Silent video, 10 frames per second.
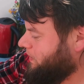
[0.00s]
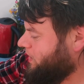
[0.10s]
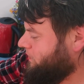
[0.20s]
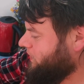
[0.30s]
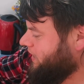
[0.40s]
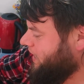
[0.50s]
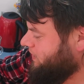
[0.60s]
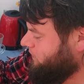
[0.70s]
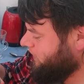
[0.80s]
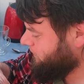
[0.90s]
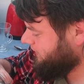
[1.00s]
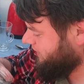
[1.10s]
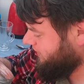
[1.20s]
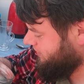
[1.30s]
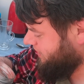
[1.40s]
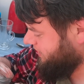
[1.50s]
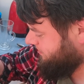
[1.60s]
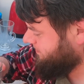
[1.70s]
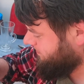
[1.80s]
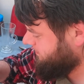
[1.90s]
a perfect hay fever tea, that.